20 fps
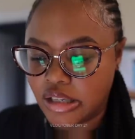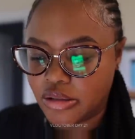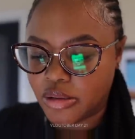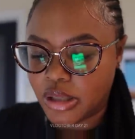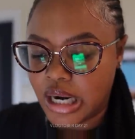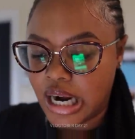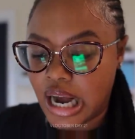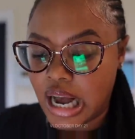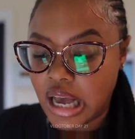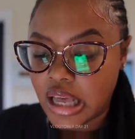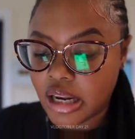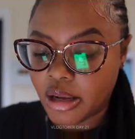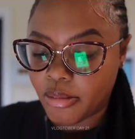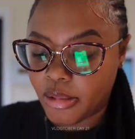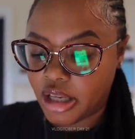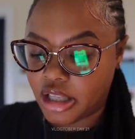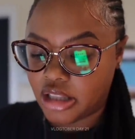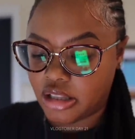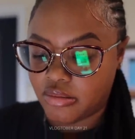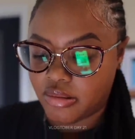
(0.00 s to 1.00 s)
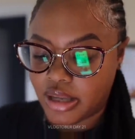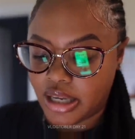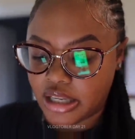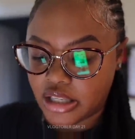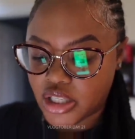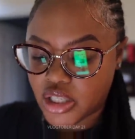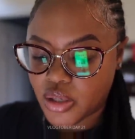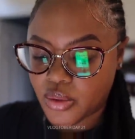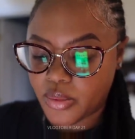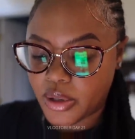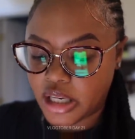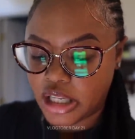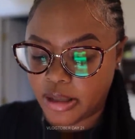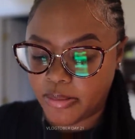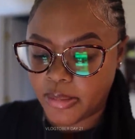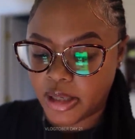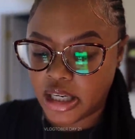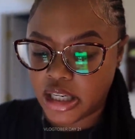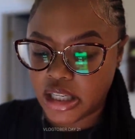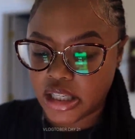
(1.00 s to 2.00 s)
I'm trying to make them like twenty
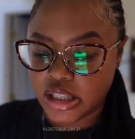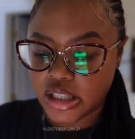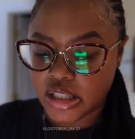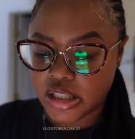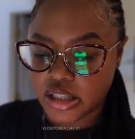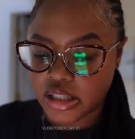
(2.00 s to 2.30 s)
minutes.